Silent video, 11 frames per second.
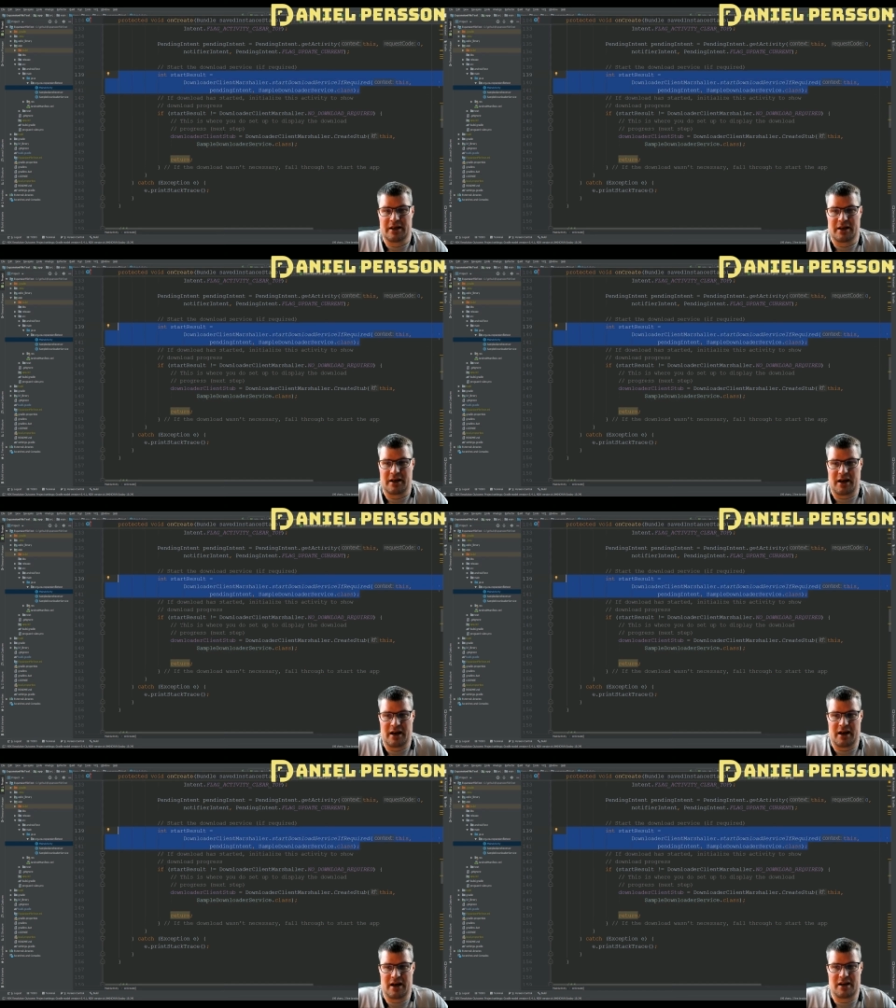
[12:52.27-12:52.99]

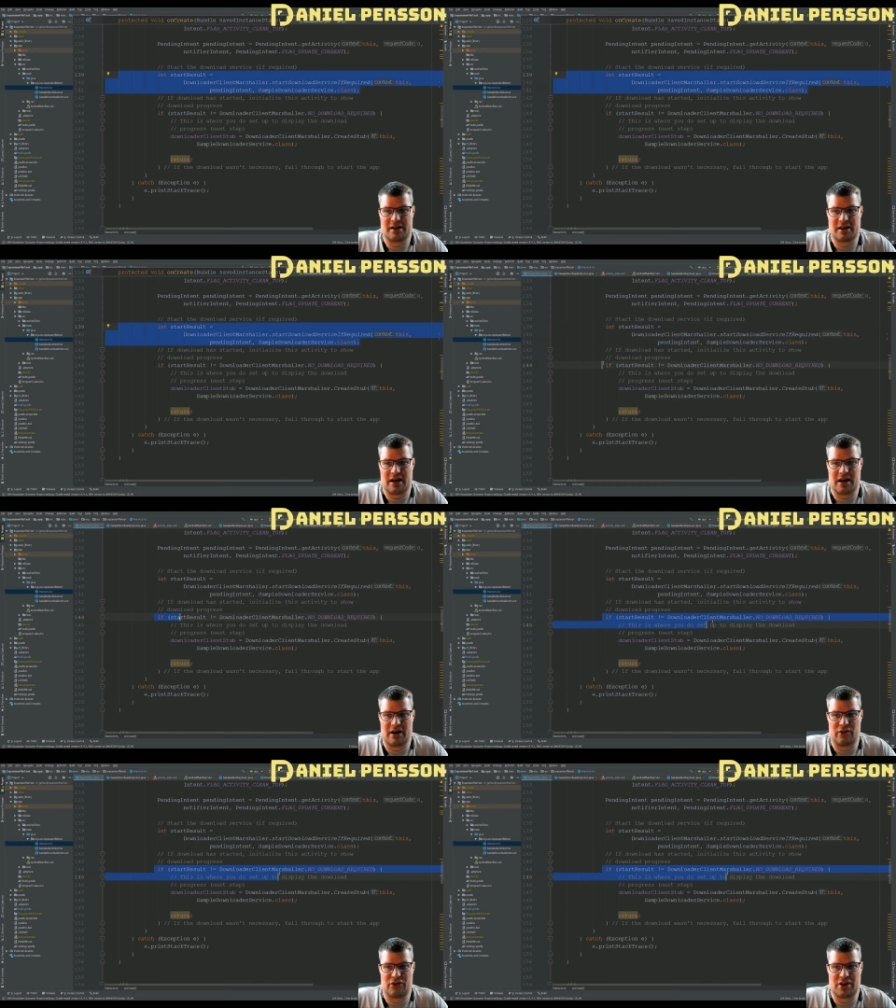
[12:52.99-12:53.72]
And
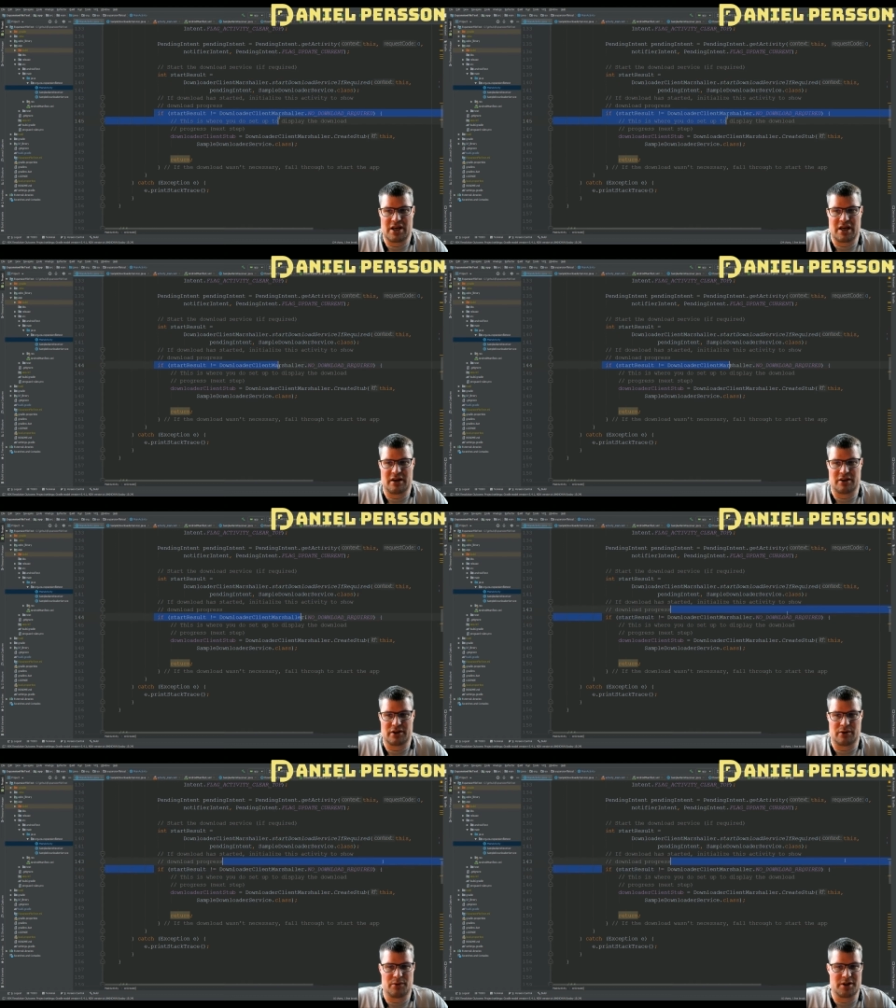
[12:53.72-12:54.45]
if the
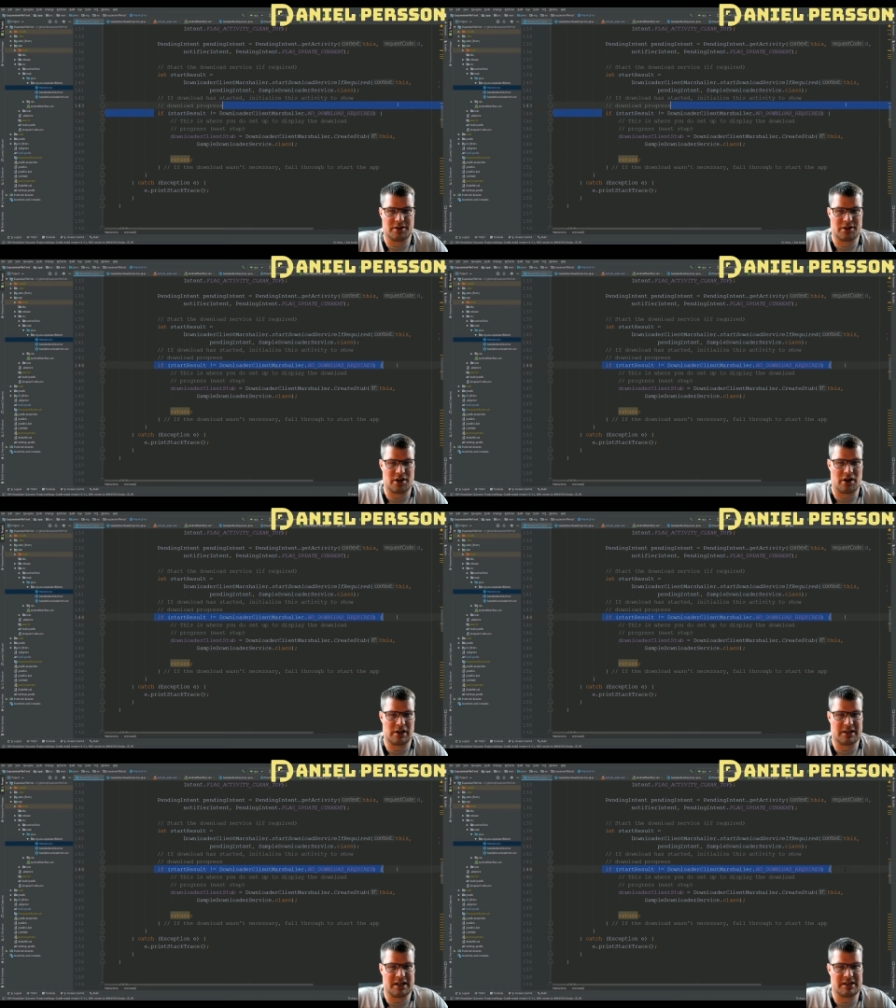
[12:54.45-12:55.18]

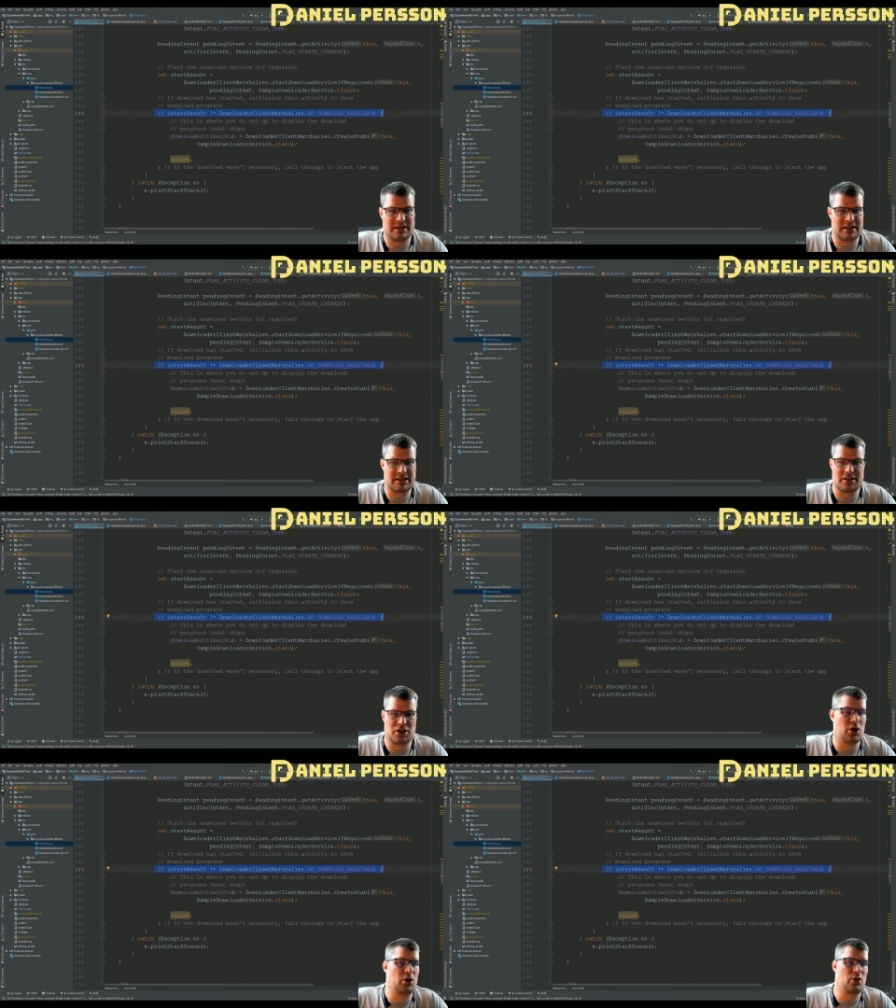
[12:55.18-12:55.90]
result is that
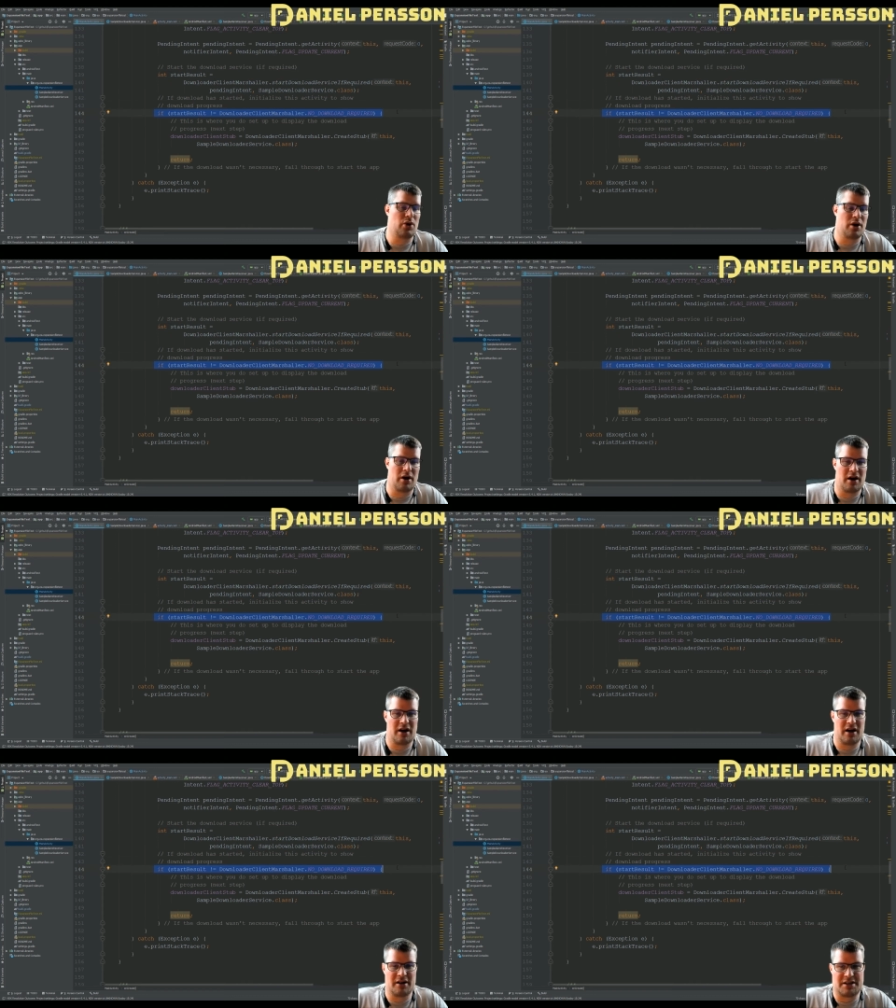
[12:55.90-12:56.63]
no
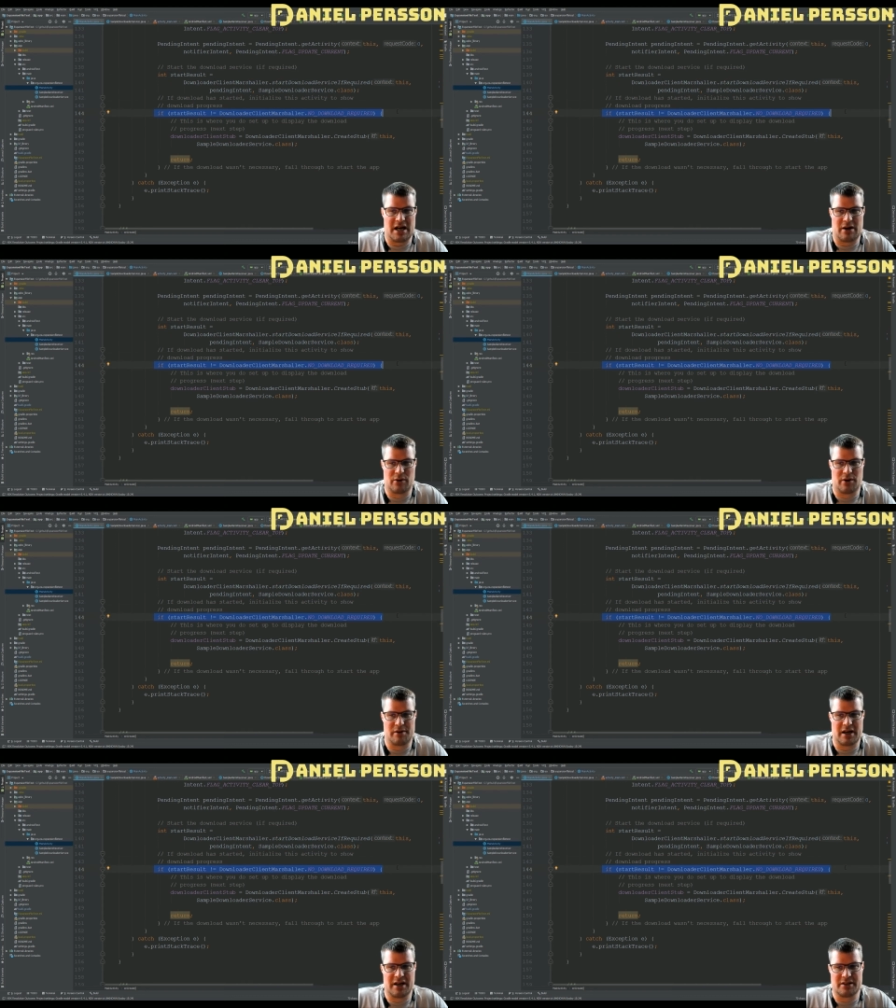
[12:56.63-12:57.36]
uh,
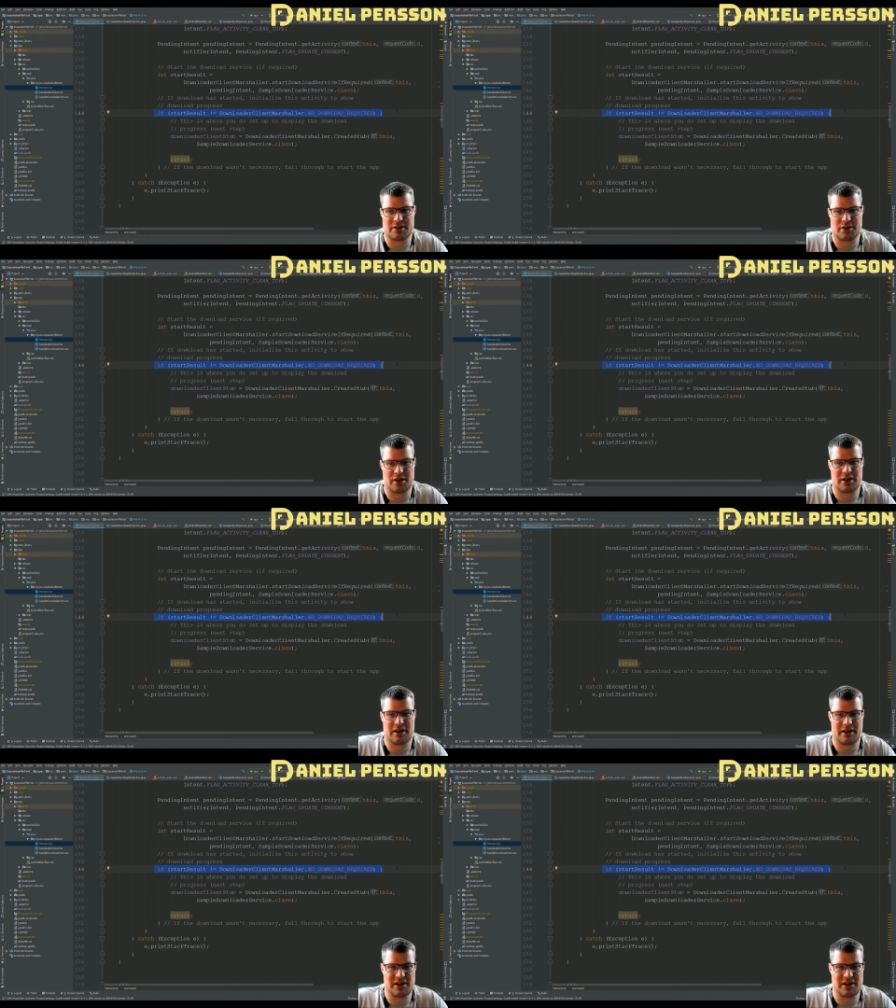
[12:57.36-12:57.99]
download is uh,